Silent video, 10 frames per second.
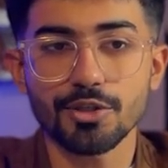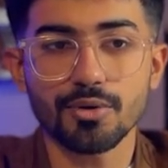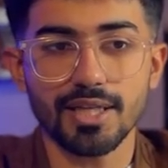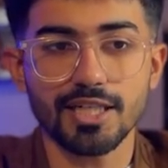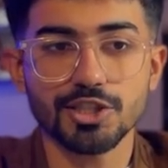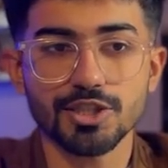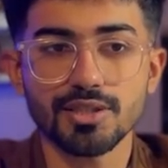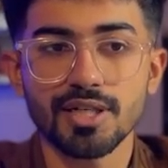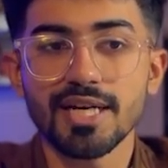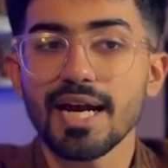new
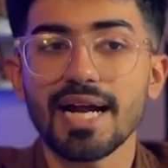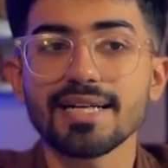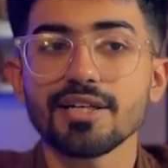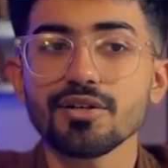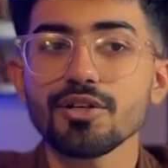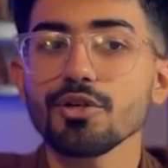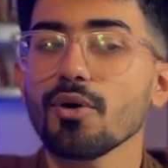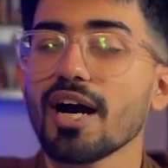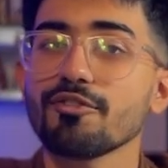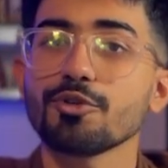connection. And here you
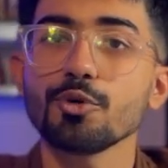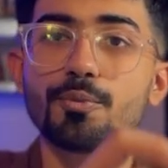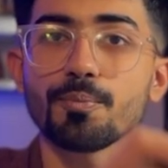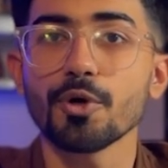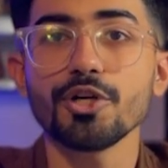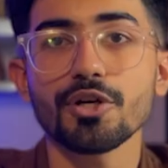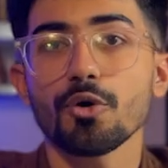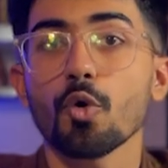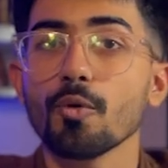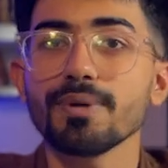have to put
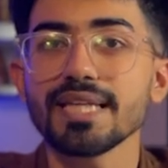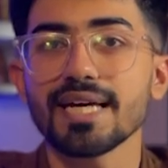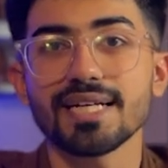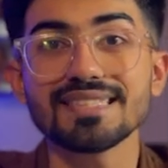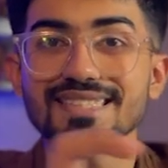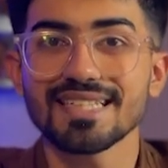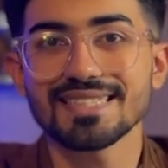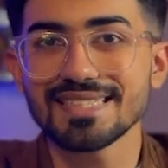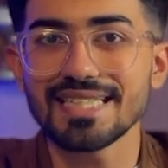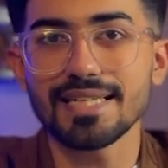OpenAI's
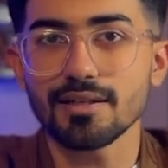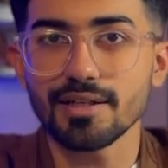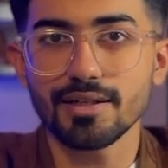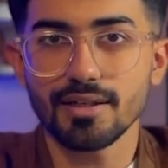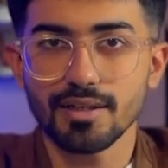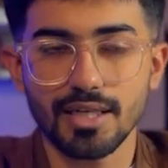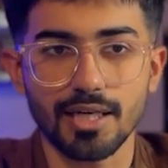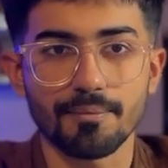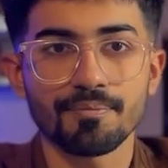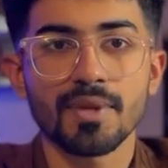secret
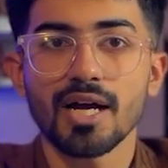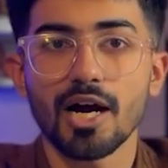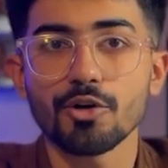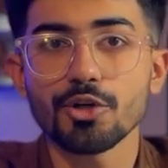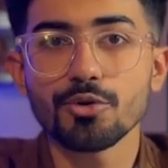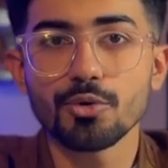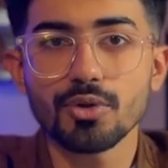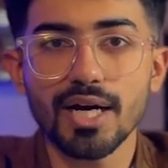key. How do you do